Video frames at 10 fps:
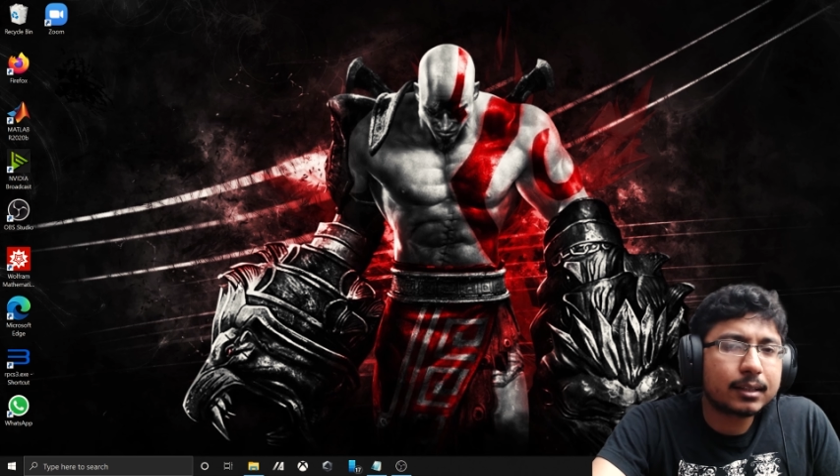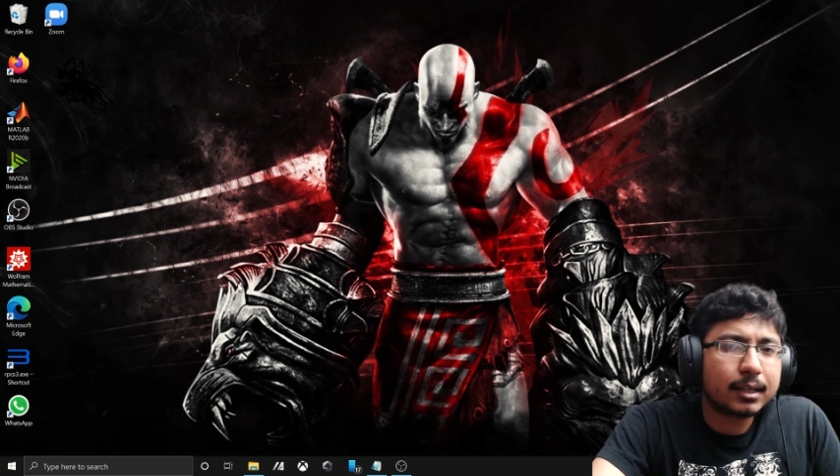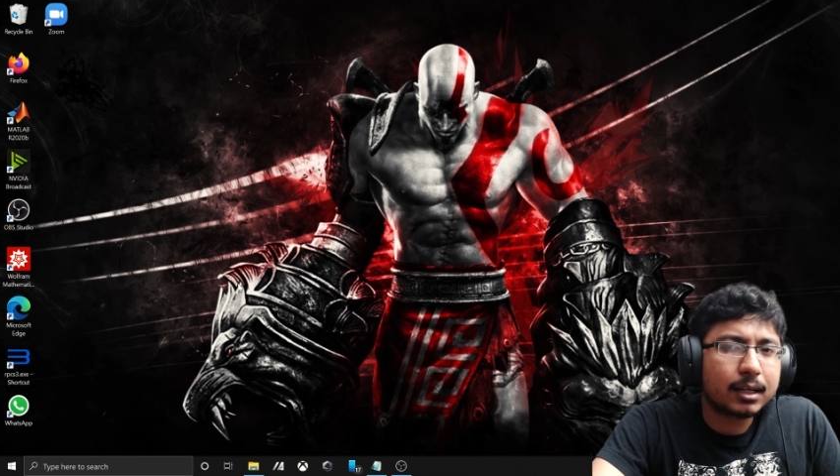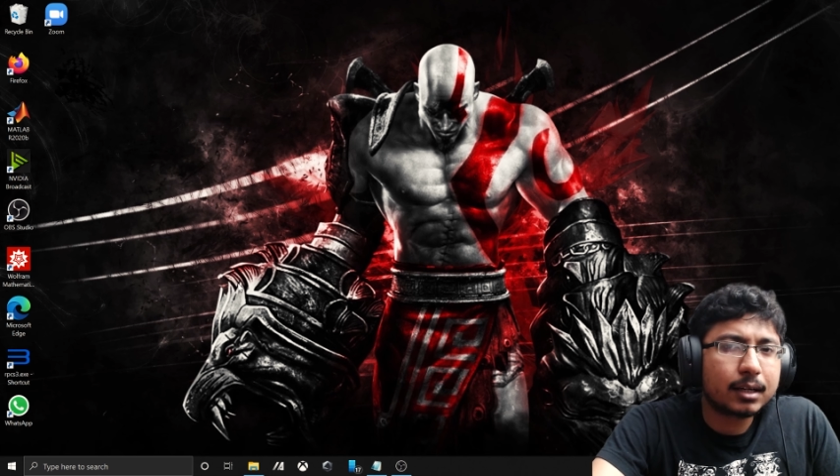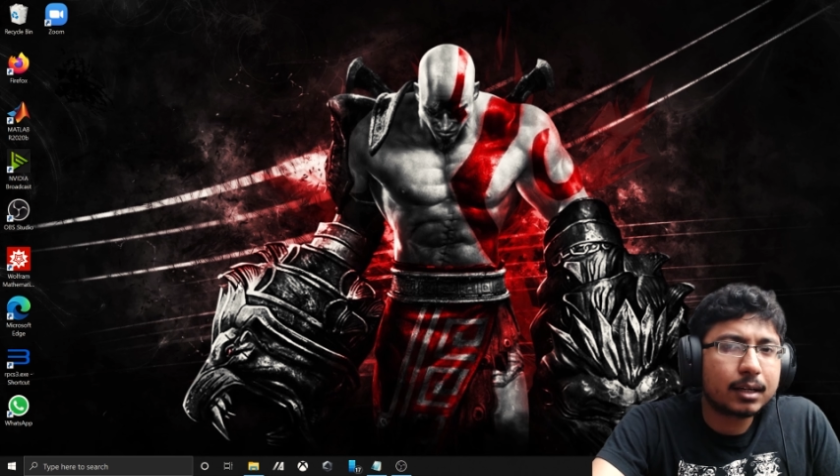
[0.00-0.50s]

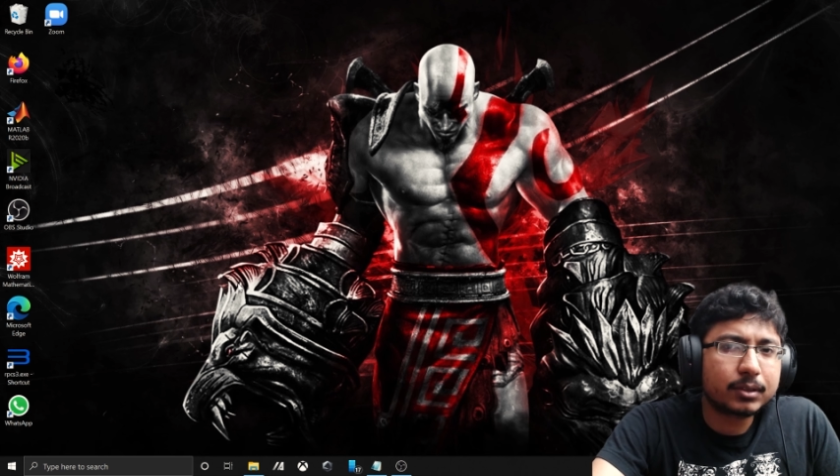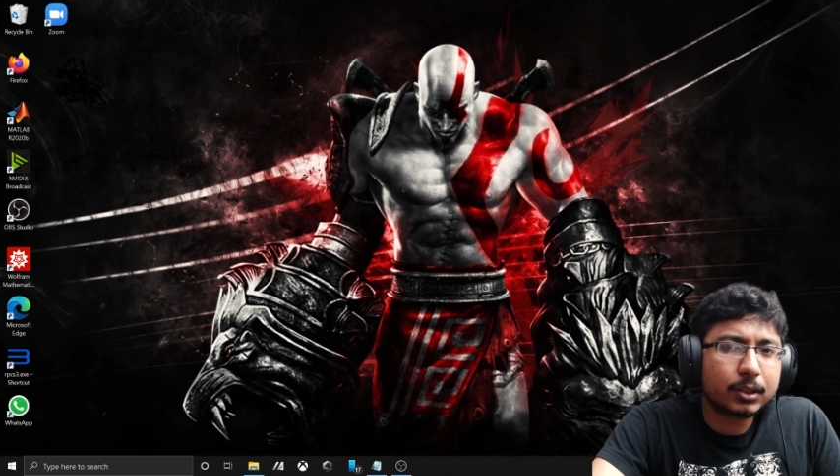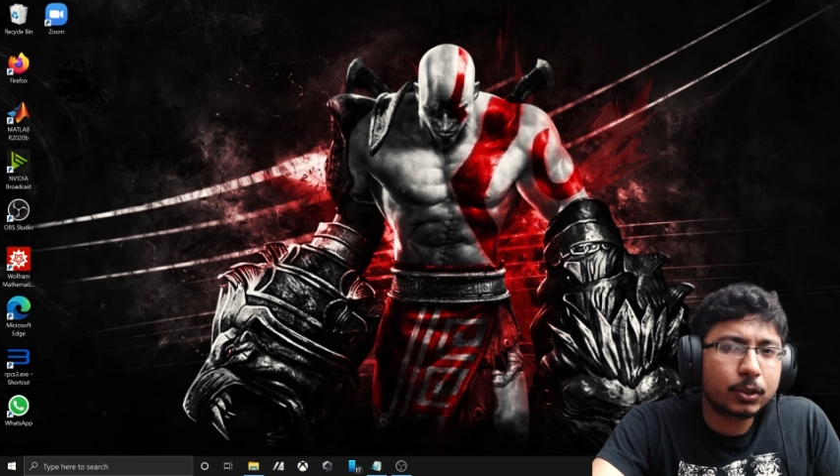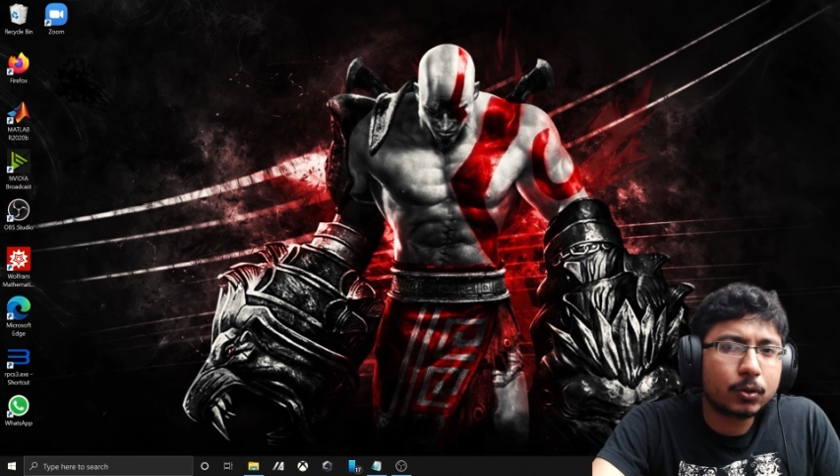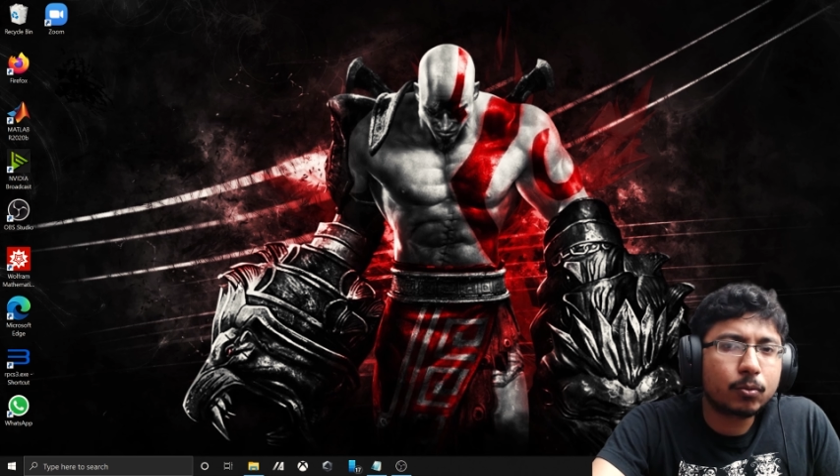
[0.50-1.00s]

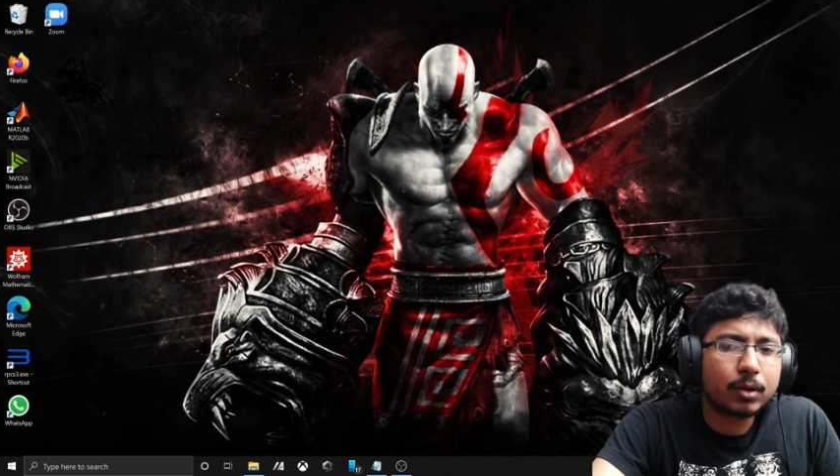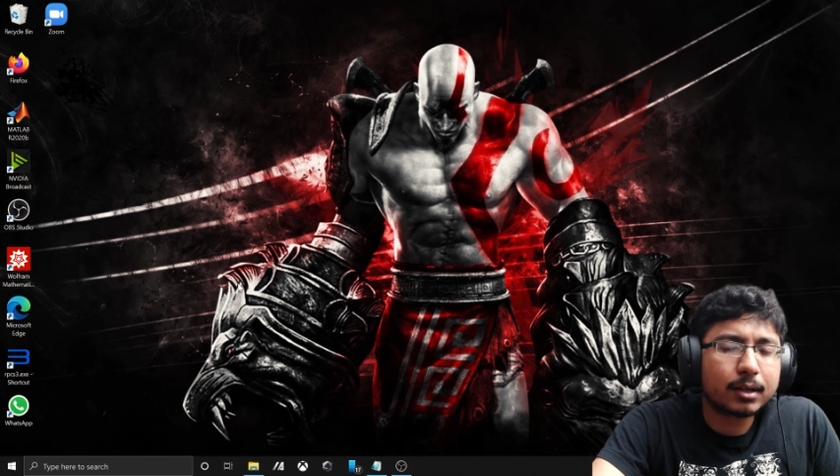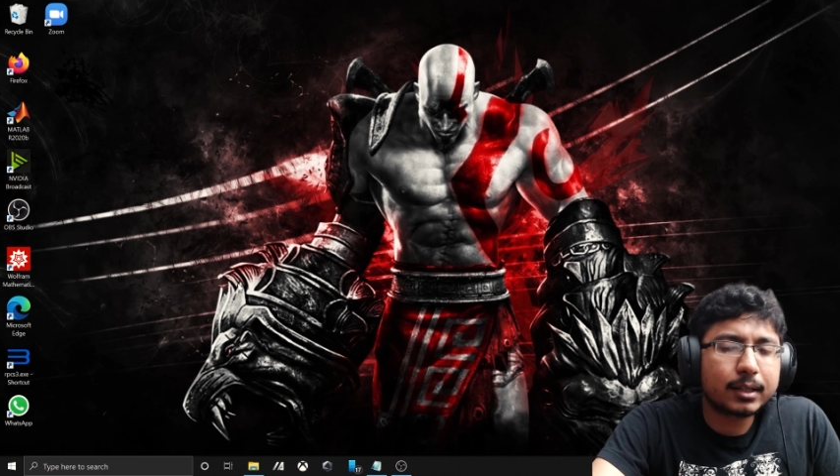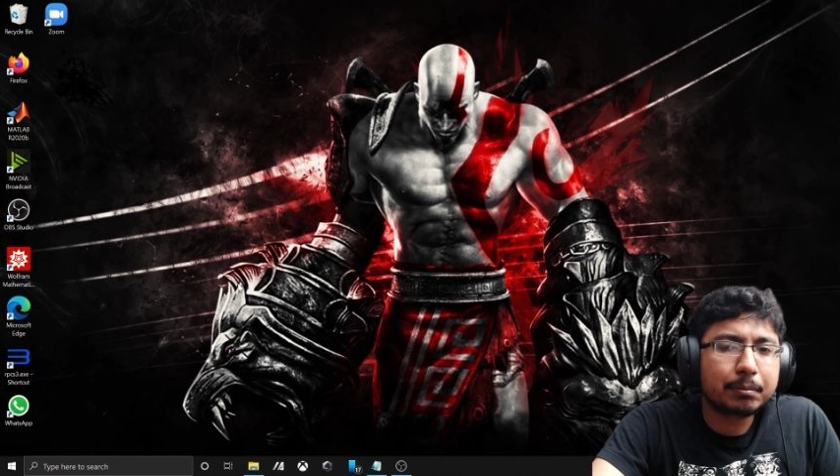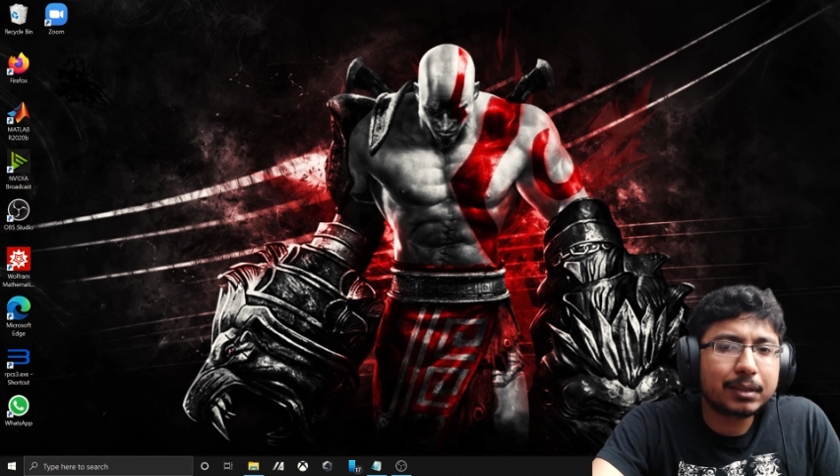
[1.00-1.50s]
what are
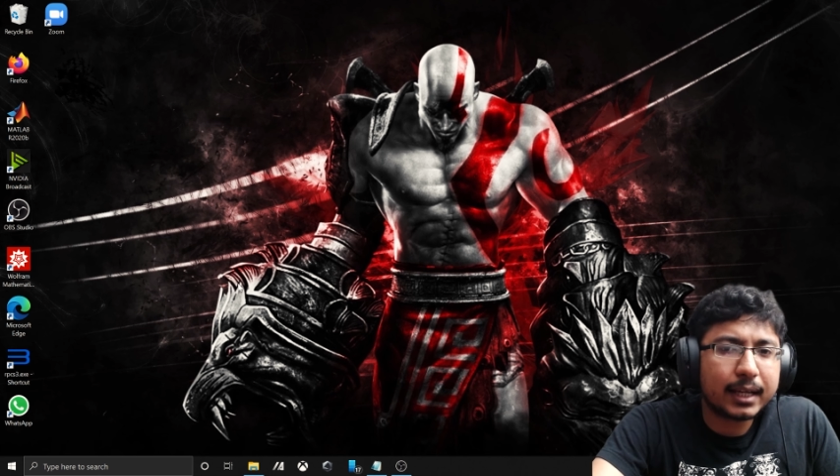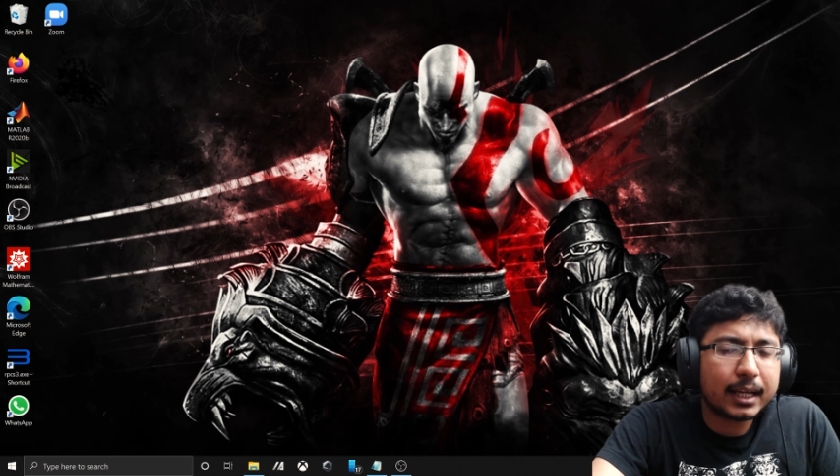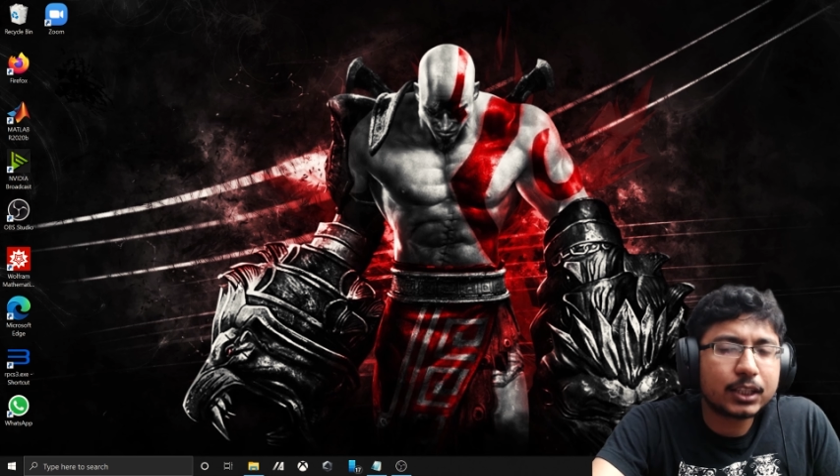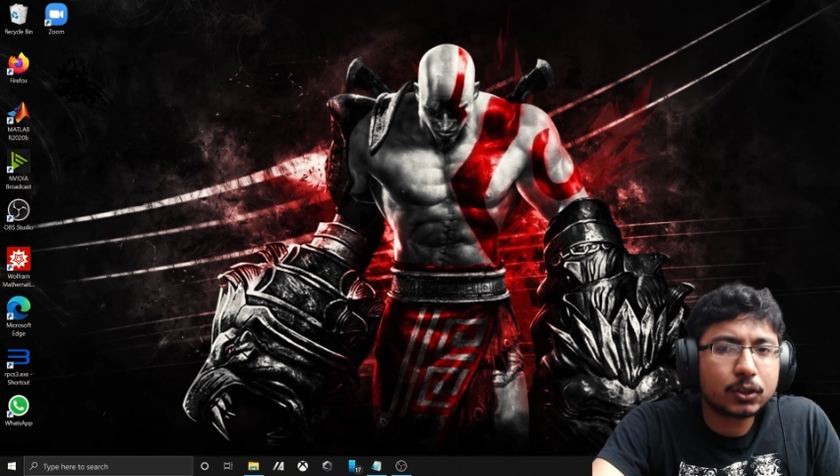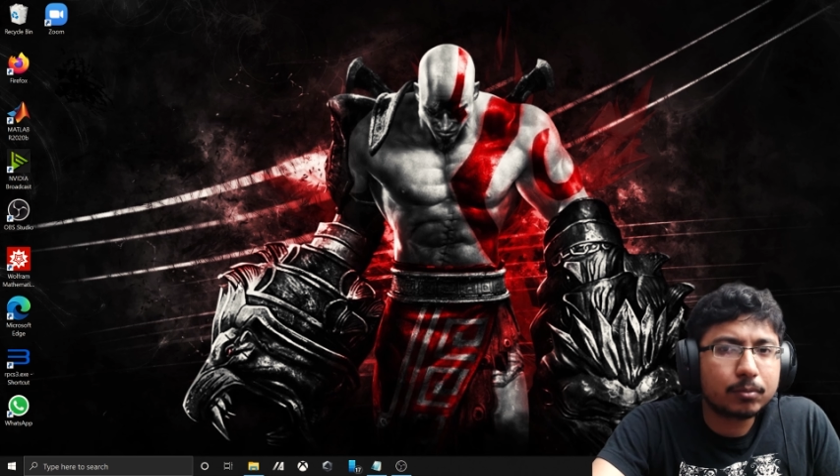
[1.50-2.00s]
the
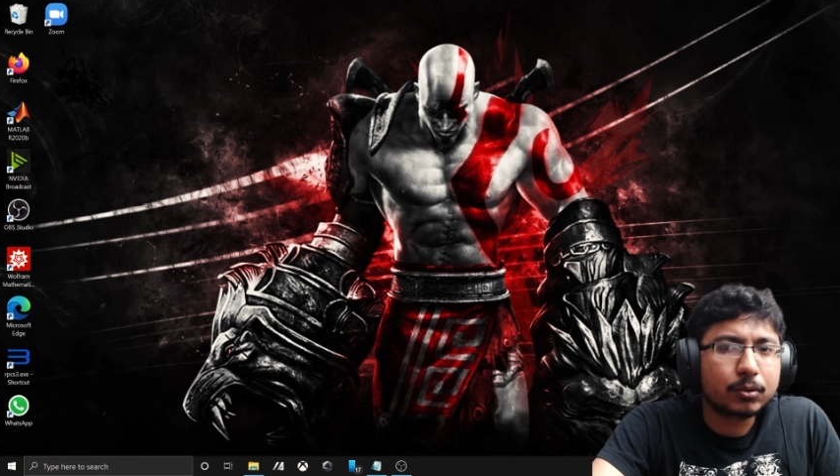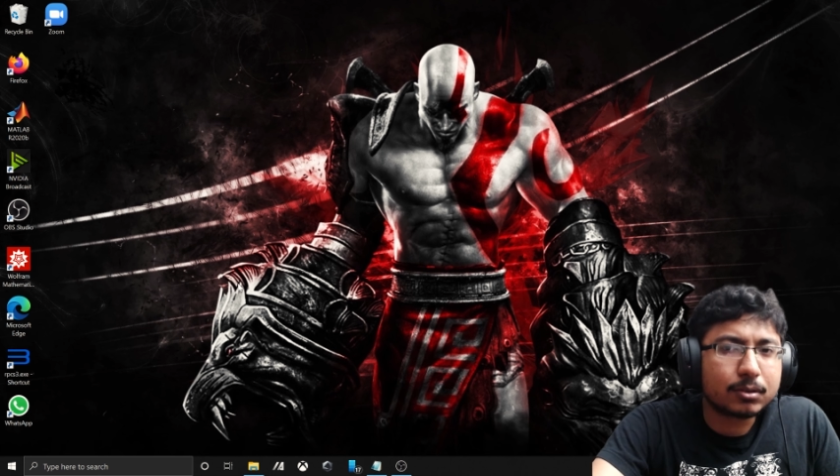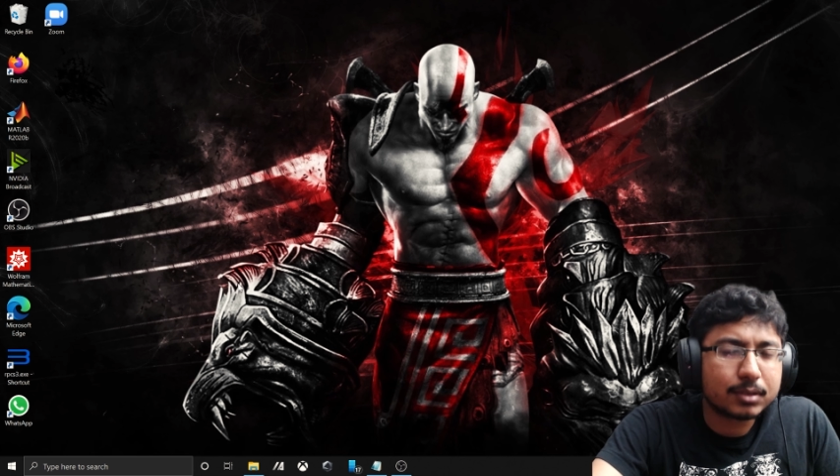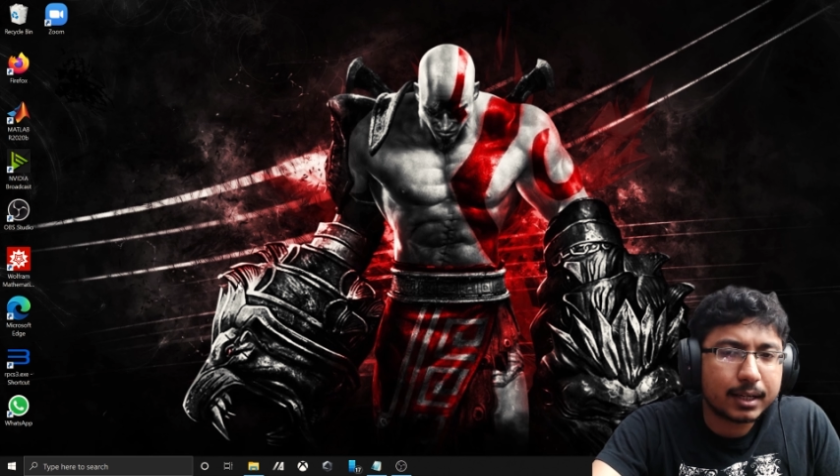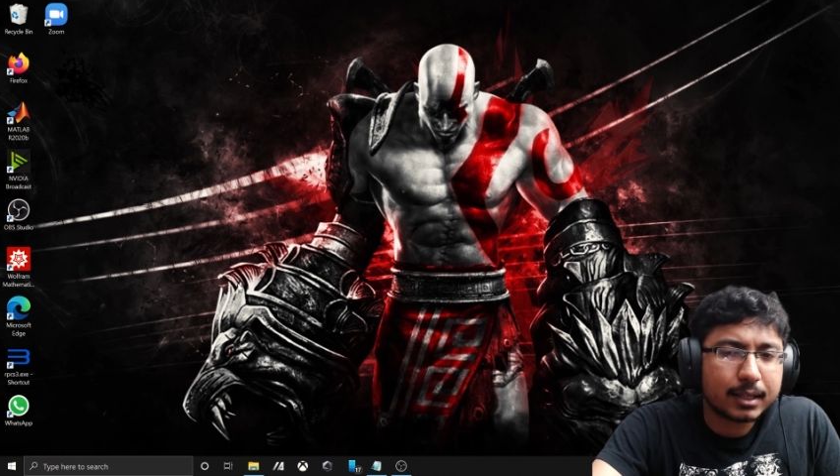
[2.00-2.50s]
implication of those
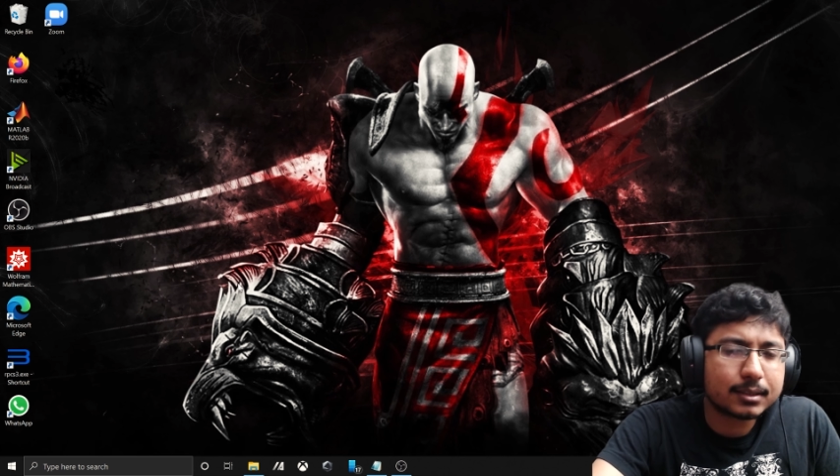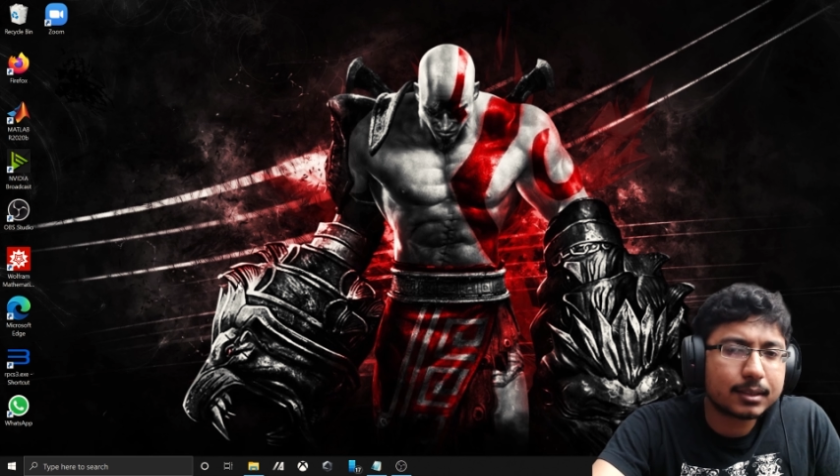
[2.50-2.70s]
settings